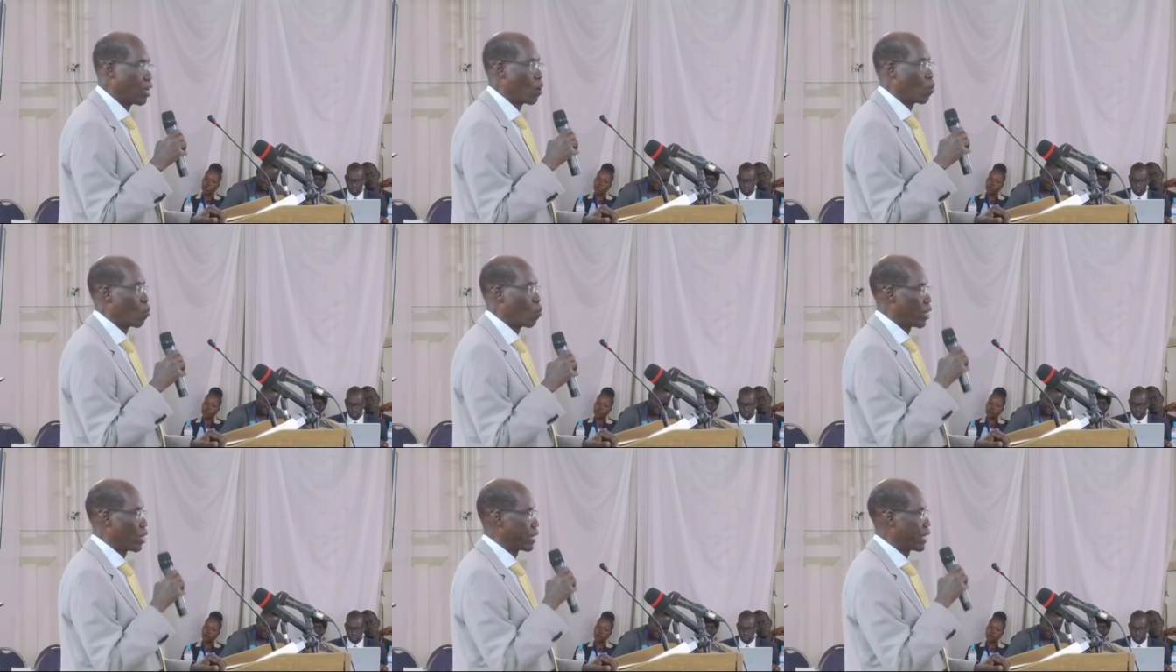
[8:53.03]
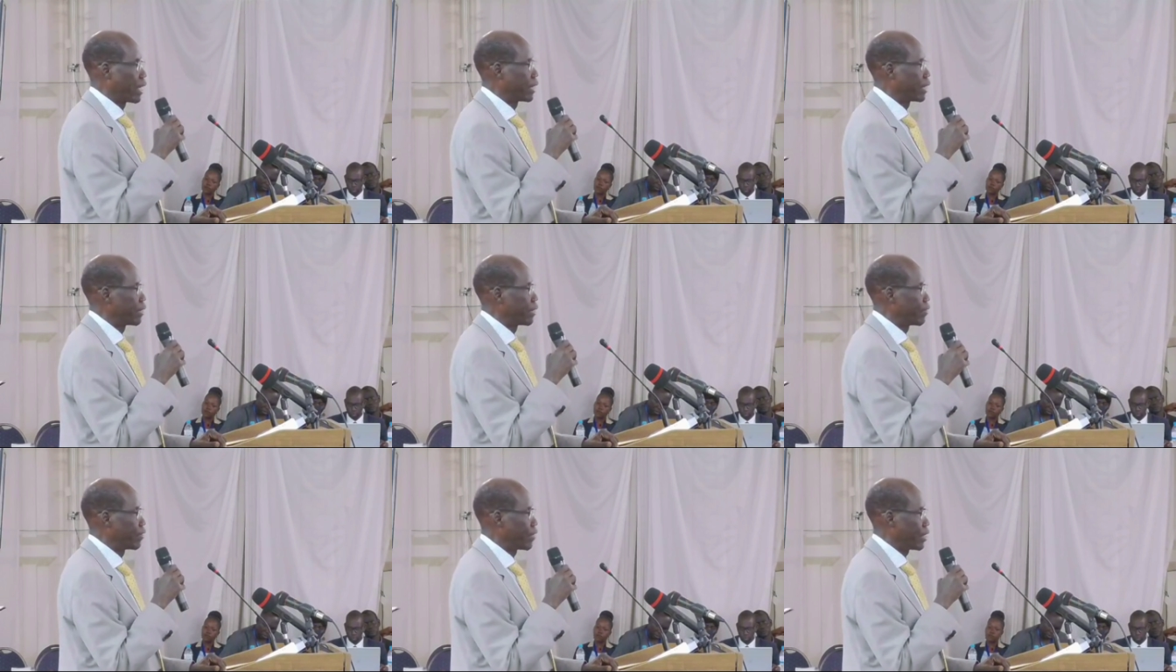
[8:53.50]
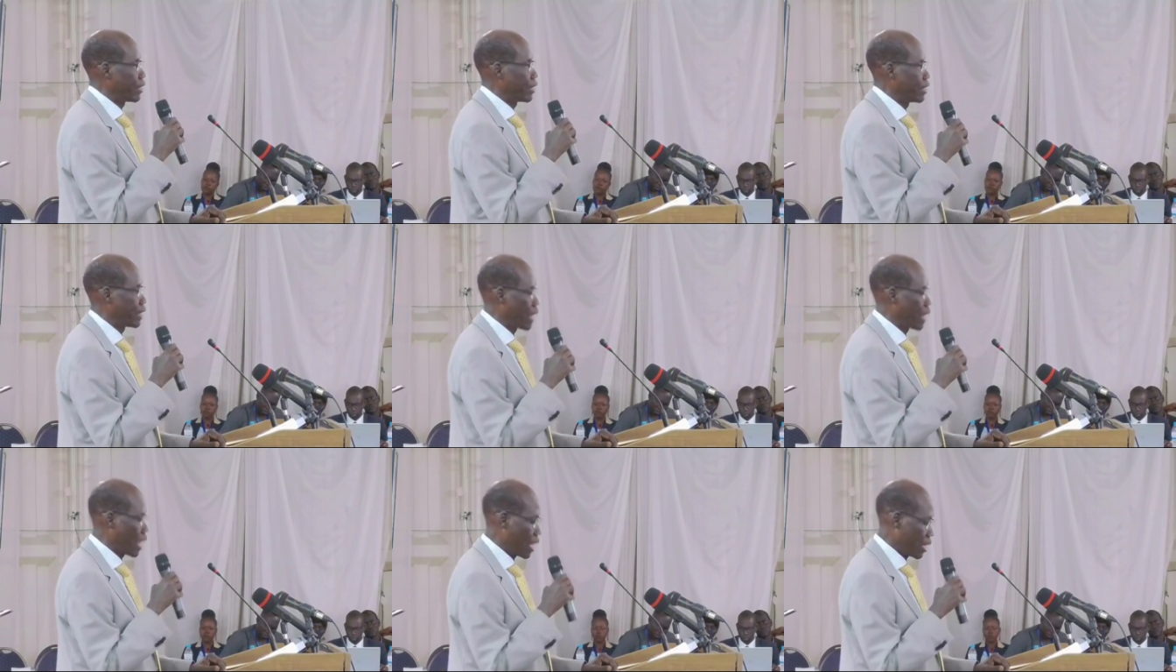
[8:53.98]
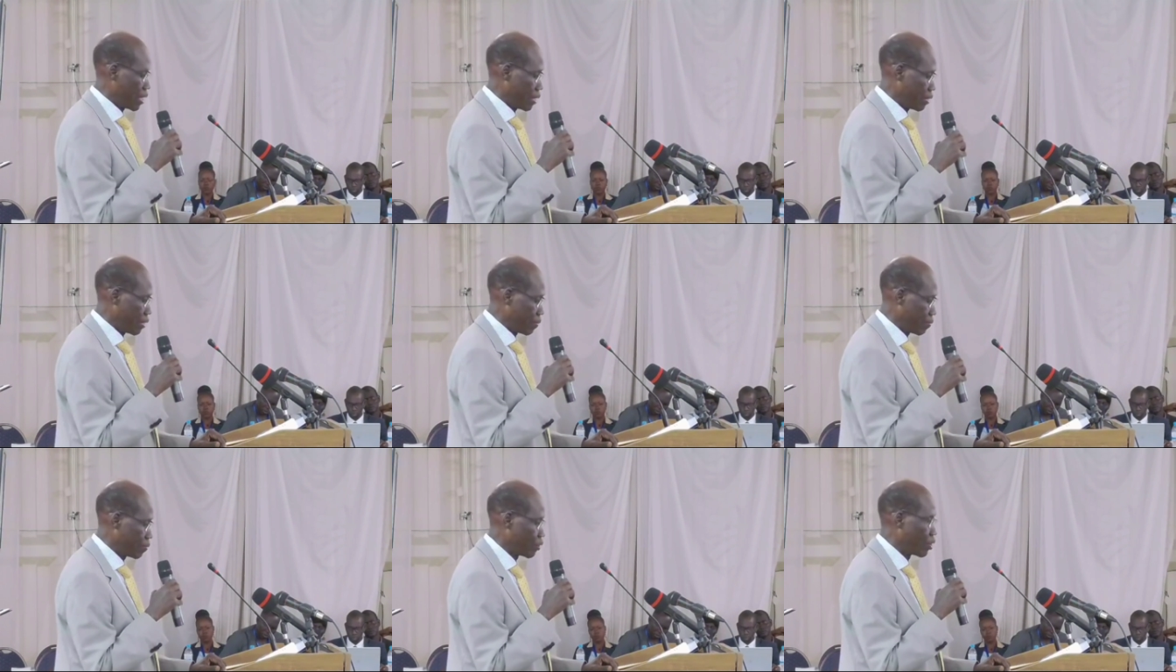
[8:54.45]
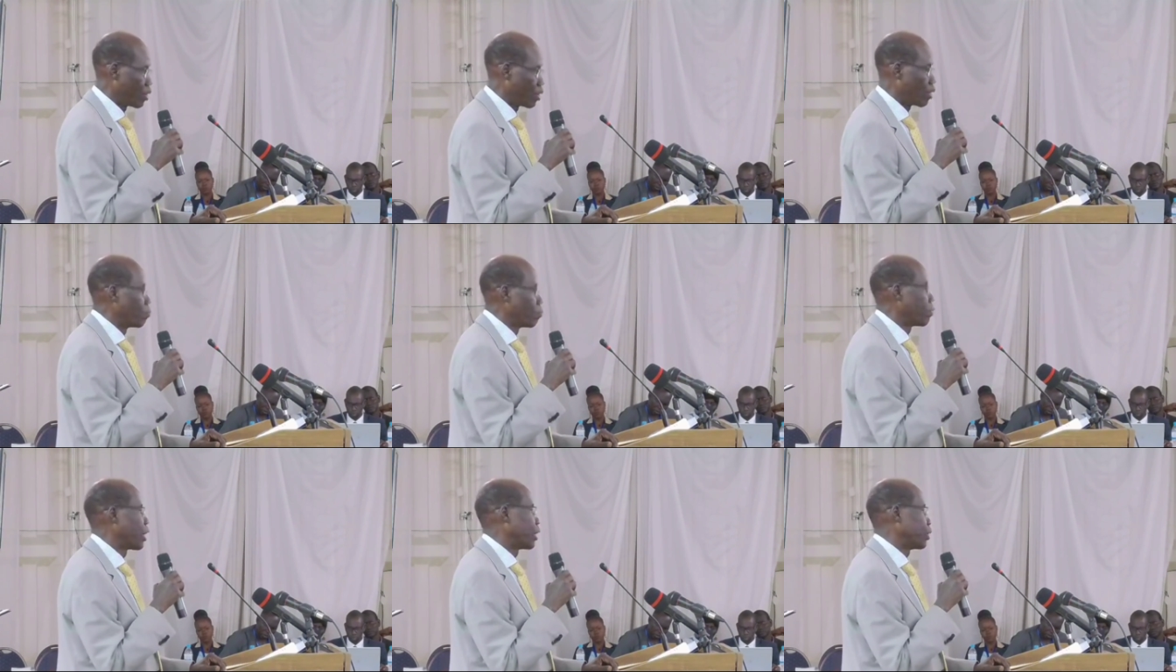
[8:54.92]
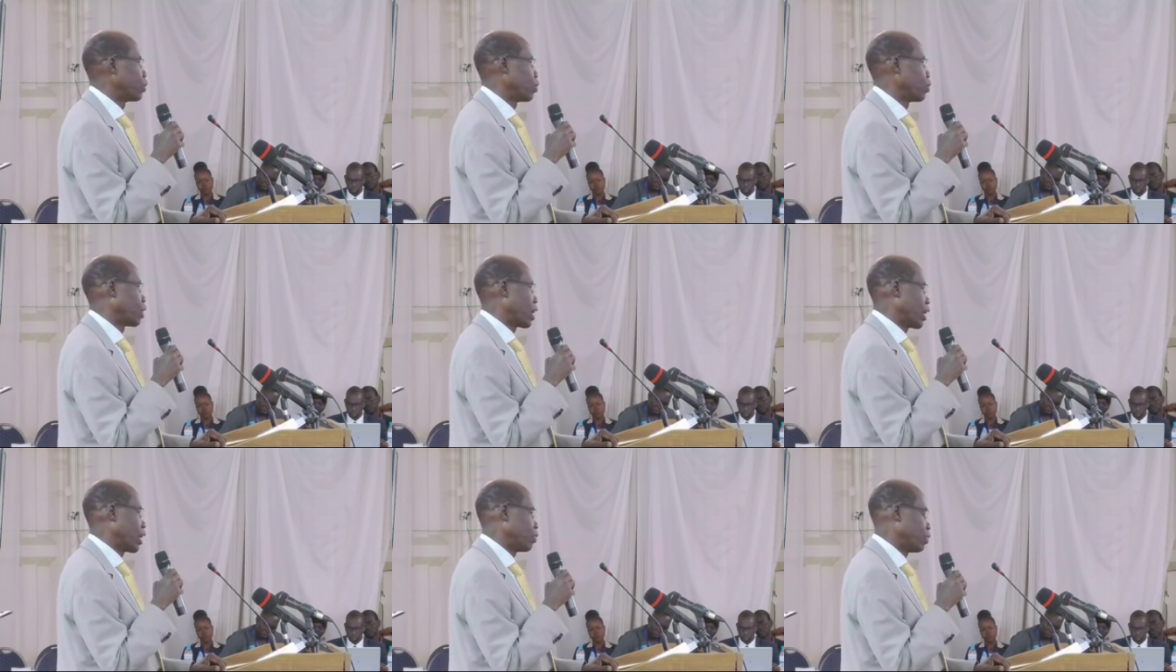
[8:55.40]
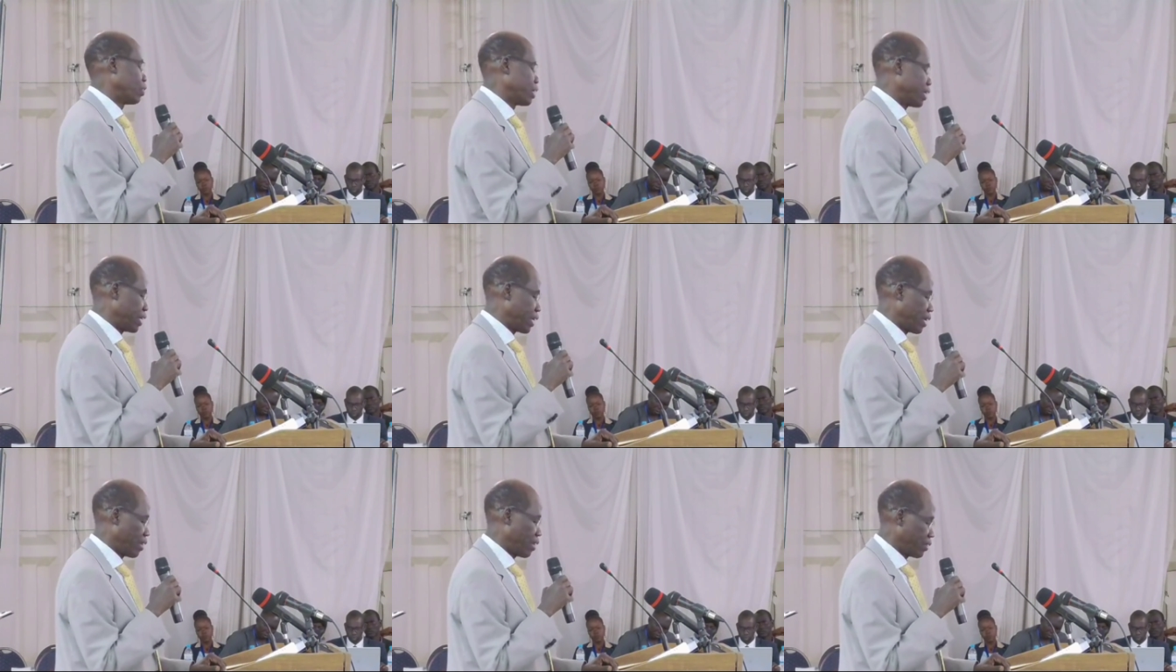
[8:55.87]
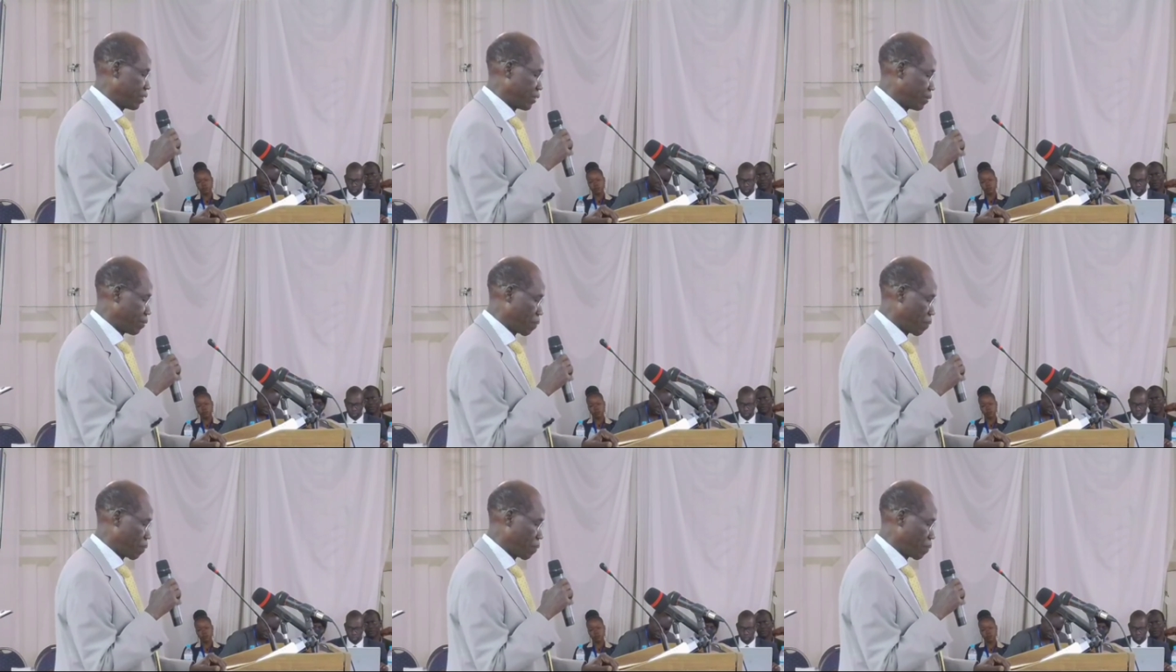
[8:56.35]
139 by July 2011.